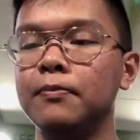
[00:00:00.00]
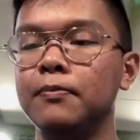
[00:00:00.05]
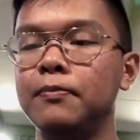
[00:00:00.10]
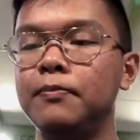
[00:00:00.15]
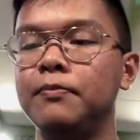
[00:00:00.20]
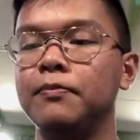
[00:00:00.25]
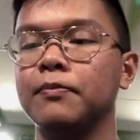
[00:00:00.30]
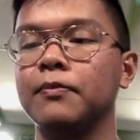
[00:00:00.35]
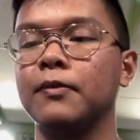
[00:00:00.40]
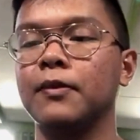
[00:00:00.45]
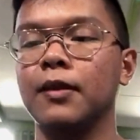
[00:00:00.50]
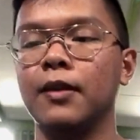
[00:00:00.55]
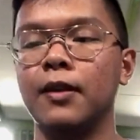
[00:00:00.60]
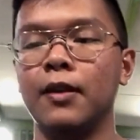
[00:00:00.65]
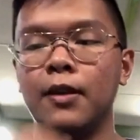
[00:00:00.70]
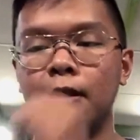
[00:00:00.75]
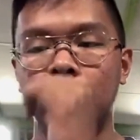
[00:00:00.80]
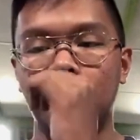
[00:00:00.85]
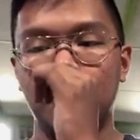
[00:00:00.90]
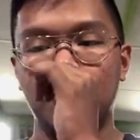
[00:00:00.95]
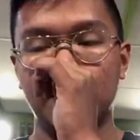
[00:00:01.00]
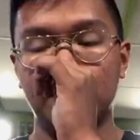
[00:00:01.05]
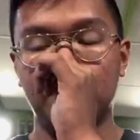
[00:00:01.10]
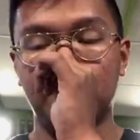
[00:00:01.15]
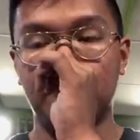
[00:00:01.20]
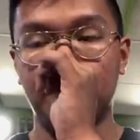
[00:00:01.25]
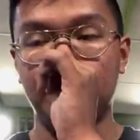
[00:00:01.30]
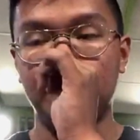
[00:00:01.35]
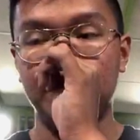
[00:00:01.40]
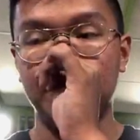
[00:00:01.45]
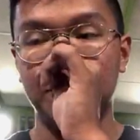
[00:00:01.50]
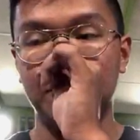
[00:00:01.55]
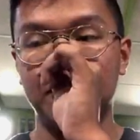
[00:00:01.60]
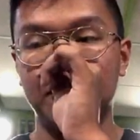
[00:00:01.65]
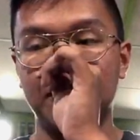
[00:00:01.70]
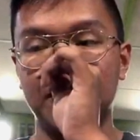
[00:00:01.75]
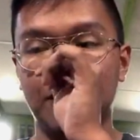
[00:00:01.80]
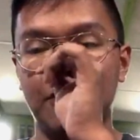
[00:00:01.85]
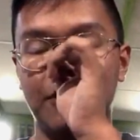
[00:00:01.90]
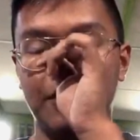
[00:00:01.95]
It's a very smooth
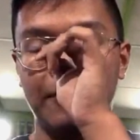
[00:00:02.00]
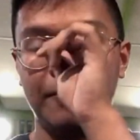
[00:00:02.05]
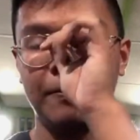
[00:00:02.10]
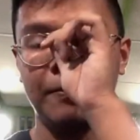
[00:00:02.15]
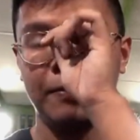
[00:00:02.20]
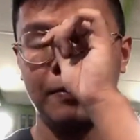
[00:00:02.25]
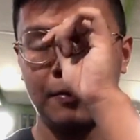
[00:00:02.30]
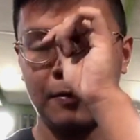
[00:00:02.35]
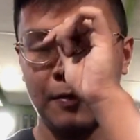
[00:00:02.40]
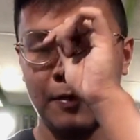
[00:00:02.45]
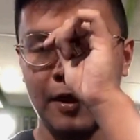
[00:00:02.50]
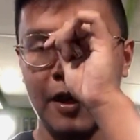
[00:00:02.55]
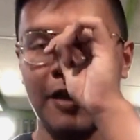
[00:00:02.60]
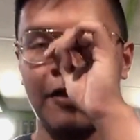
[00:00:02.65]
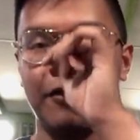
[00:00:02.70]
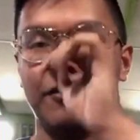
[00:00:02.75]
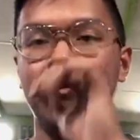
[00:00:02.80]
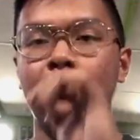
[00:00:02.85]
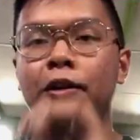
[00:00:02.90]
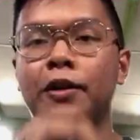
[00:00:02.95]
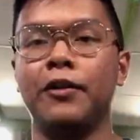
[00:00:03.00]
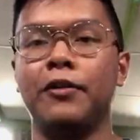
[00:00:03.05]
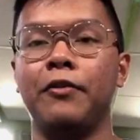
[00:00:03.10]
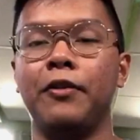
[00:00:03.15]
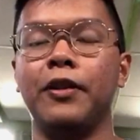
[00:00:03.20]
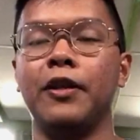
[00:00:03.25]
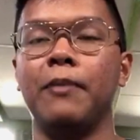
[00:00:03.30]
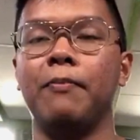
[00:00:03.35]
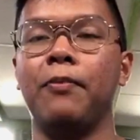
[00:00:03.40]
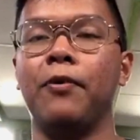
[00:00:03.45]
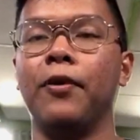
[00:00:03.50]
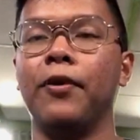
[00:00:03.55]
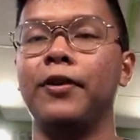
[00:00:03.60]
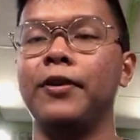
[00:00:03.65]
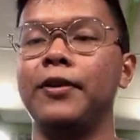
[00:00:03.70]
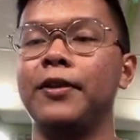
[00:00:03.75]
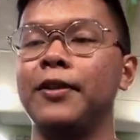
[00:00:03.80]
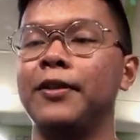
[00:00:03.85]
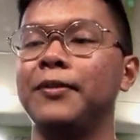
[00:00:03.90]
cigarette, I have to reiterate that point.